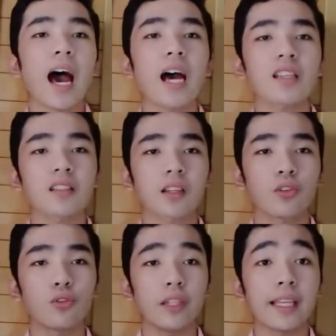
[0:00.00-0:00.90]
as the
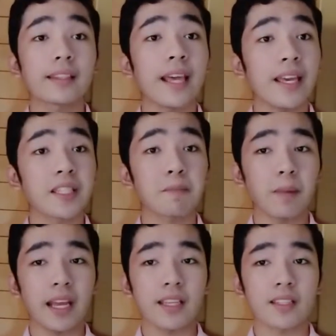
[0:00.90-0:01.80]
cooling takes
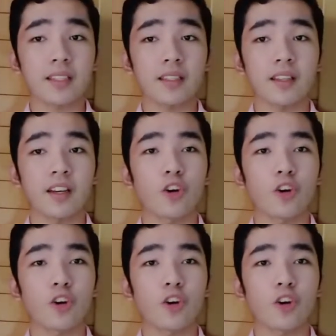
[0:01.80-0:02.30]
place